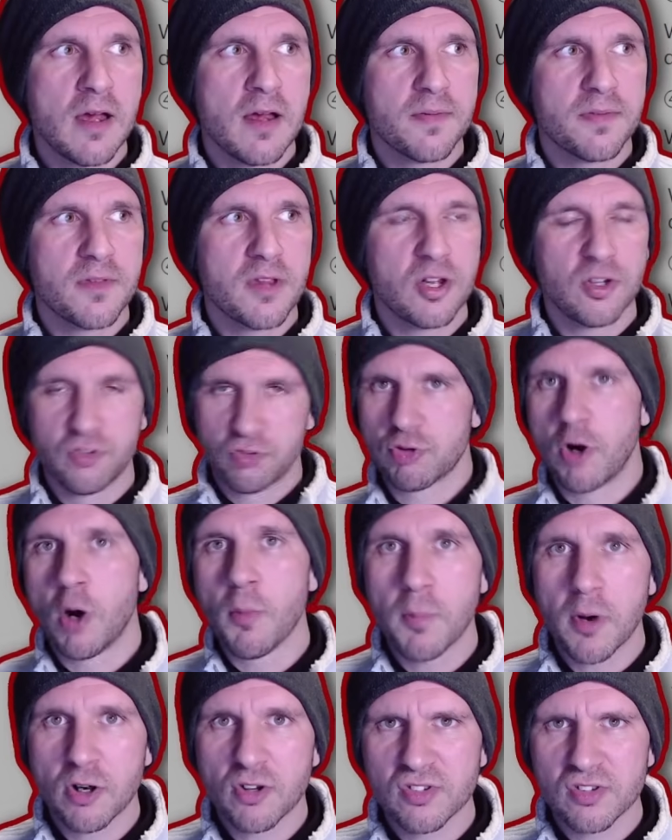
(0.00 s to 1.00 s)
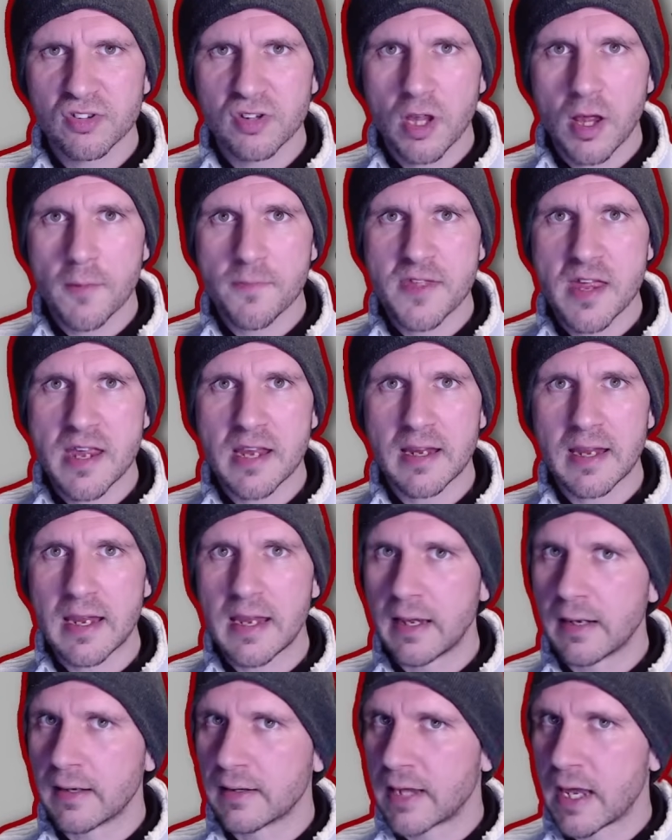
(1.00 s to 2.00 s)
the strongbox thing
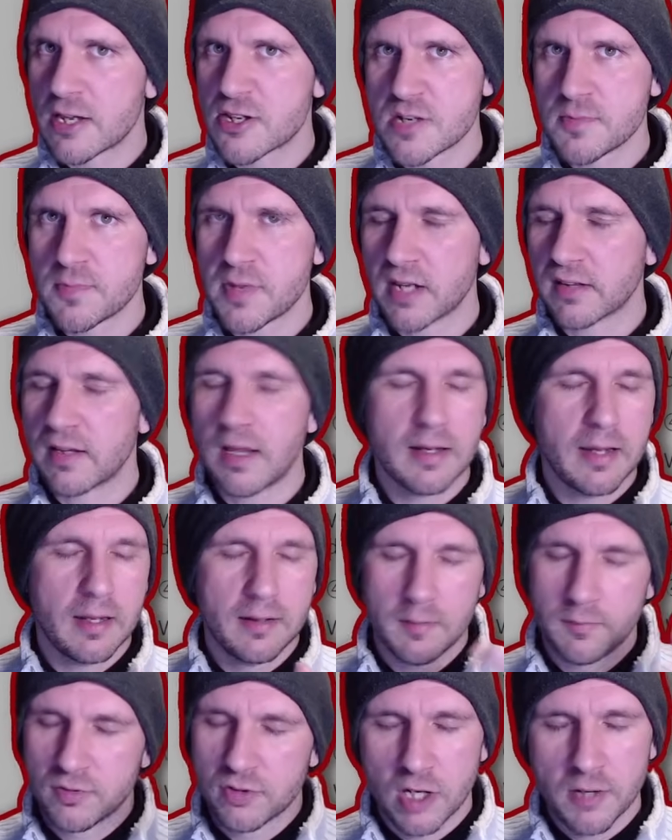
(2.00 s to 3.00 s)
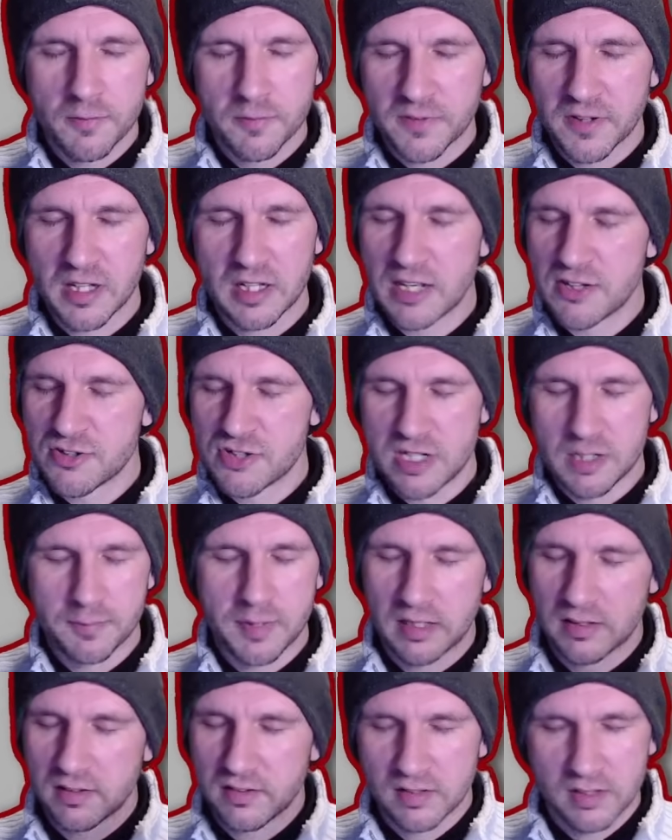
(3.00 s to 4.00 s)
in Genshin Impact. Again, I'm sorry for the Genshin
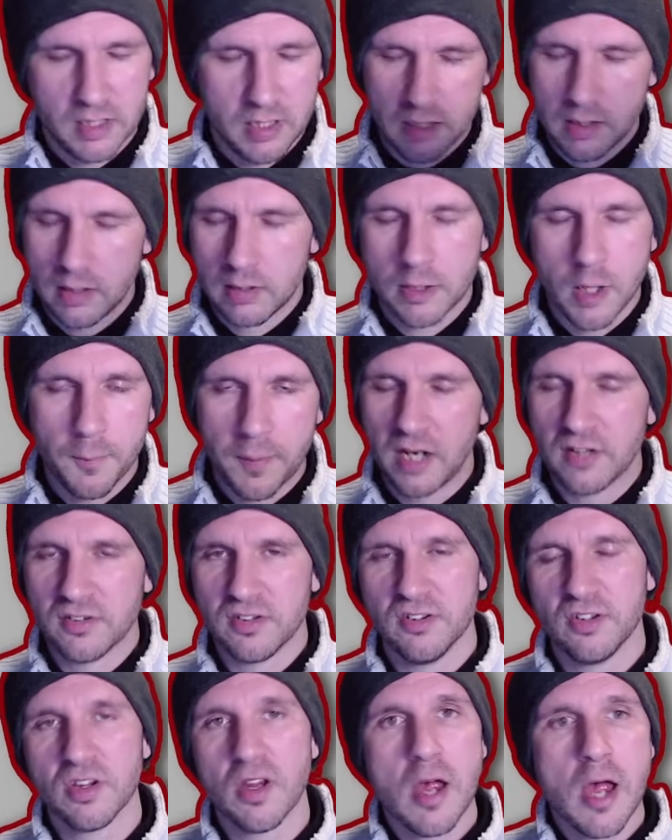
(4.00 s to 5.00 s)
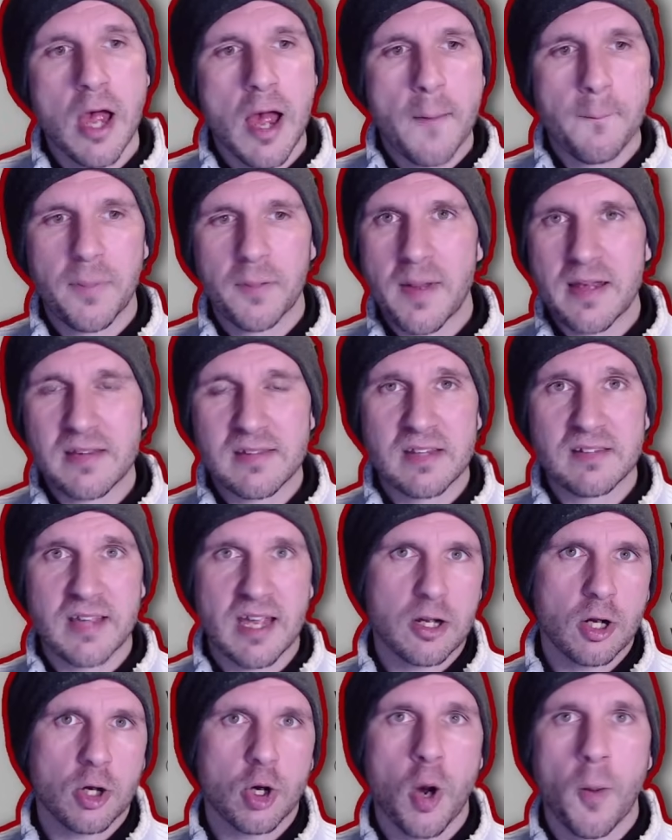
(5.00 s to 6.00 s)
Impact comparisons. But basically, it's
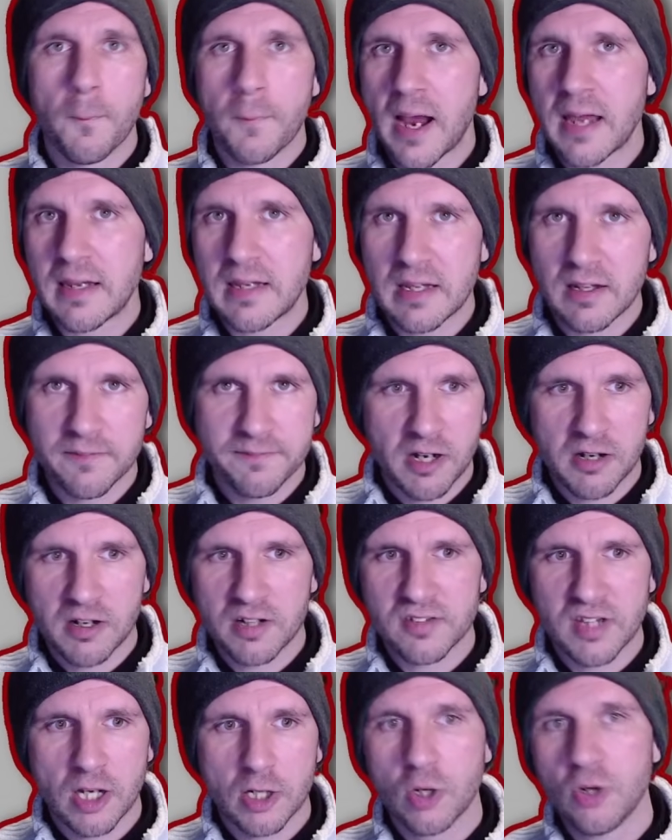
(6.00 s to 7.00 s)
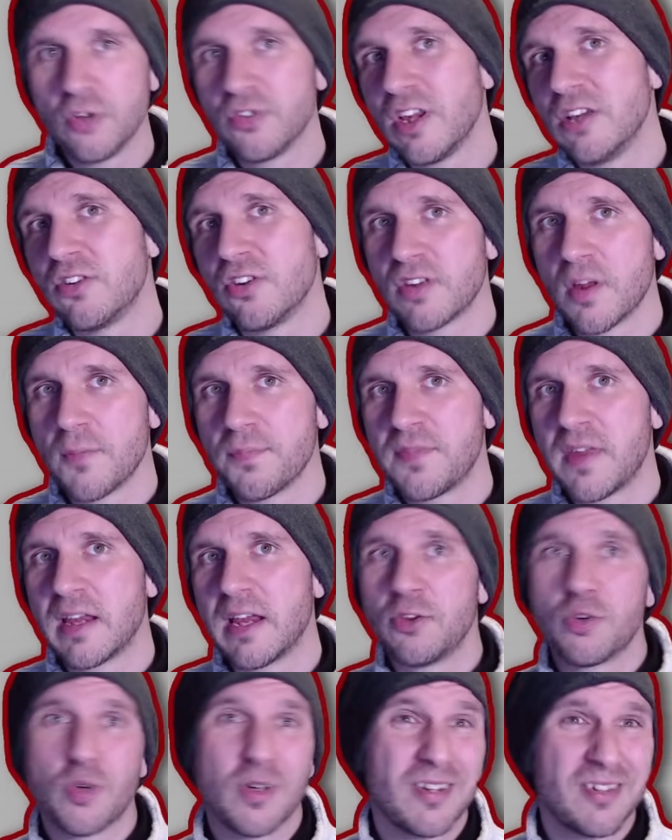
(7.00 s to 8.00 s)
like combining various echoes into
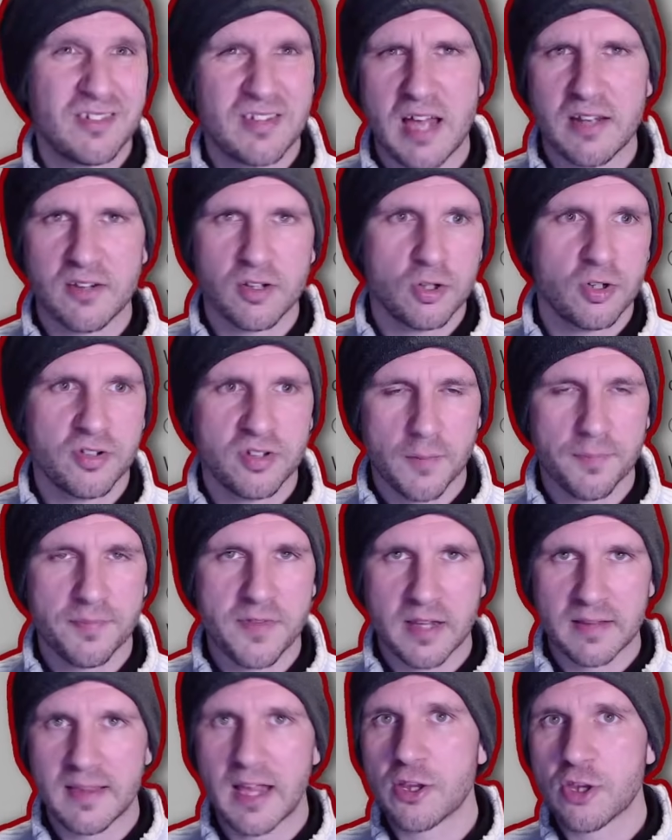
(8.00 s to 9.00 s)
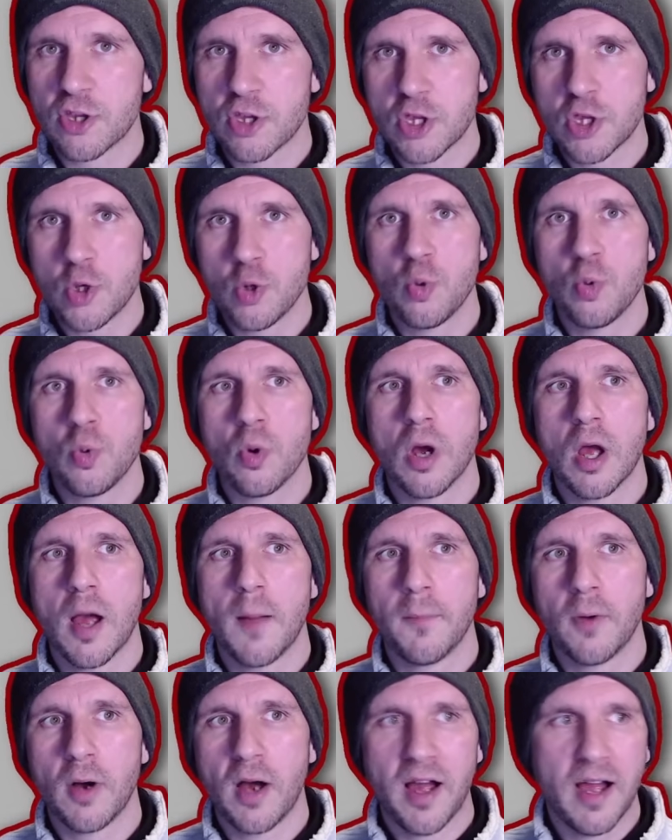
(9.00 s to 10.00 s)
a set or something that you
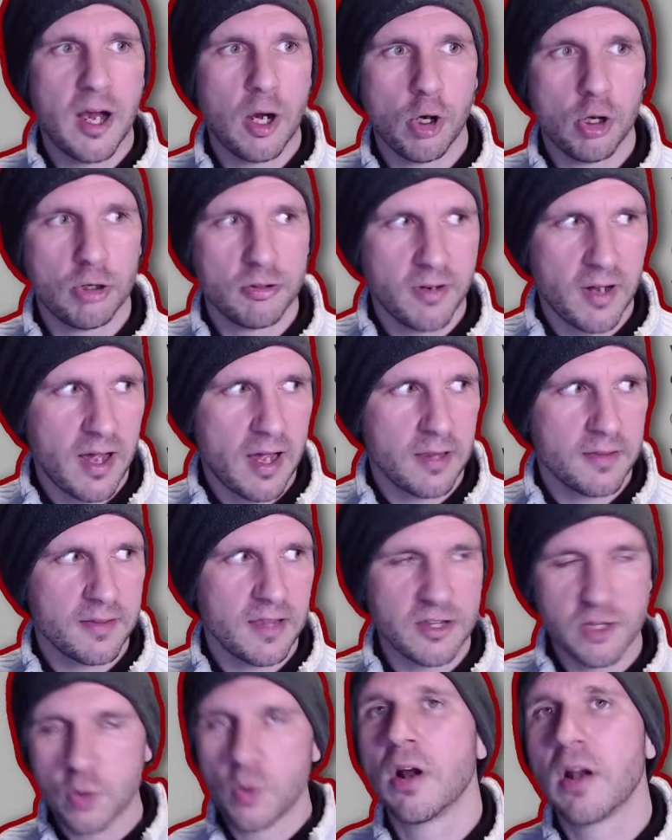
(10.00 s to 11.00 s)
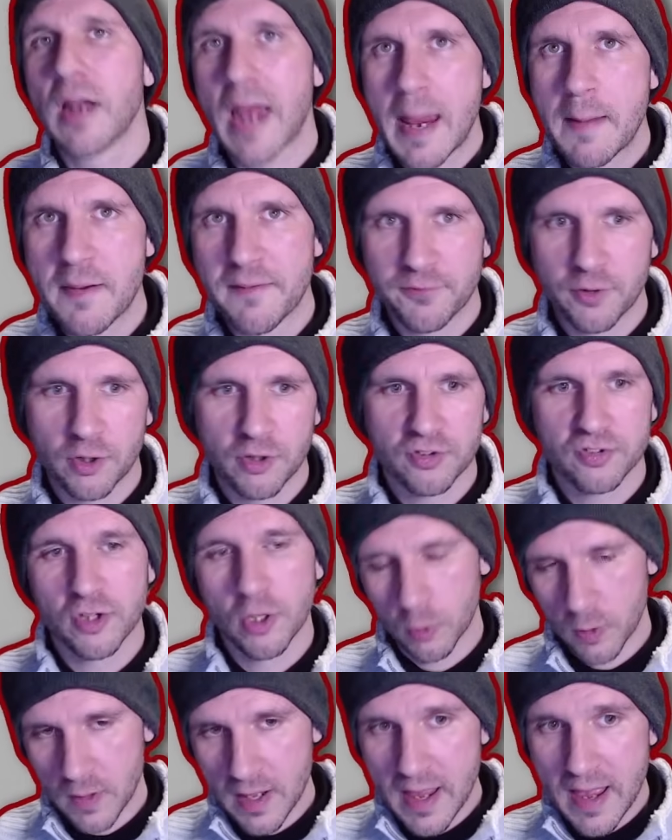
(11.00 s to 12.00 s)
are aiming for.
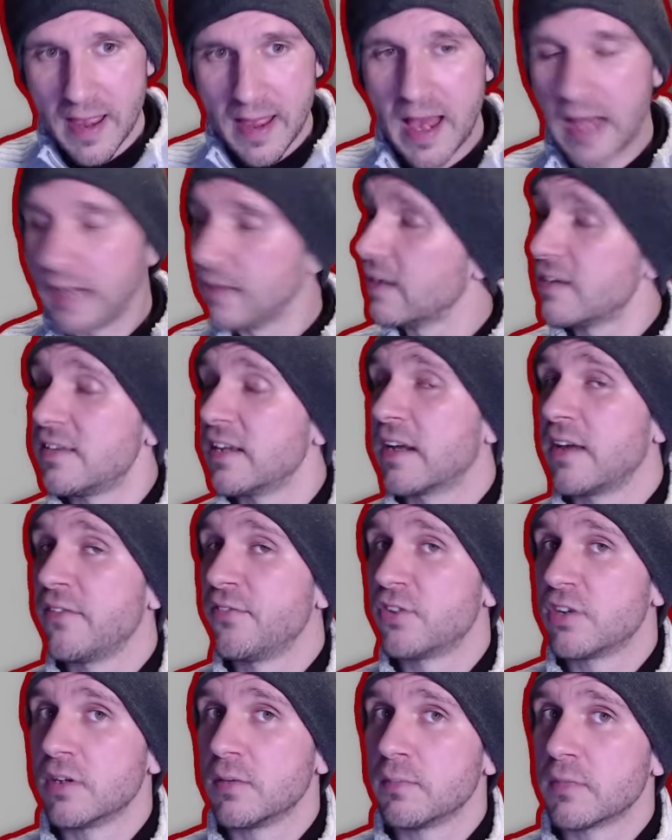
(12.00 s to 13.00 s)
So at least it gives